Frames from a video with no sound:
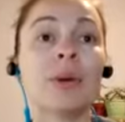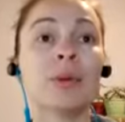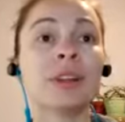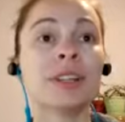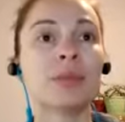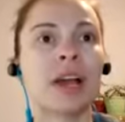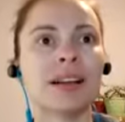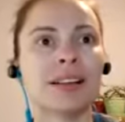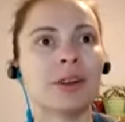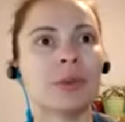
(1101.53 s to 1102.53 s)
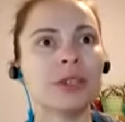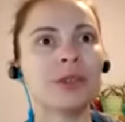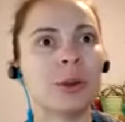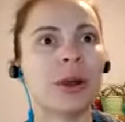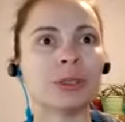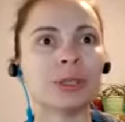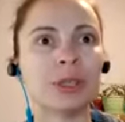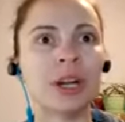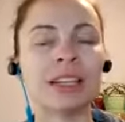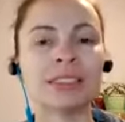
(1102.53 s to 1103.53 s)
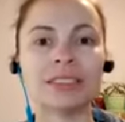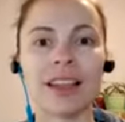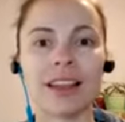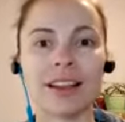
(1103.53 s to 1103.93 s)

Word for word: to bring this back a little bit to our stress. Like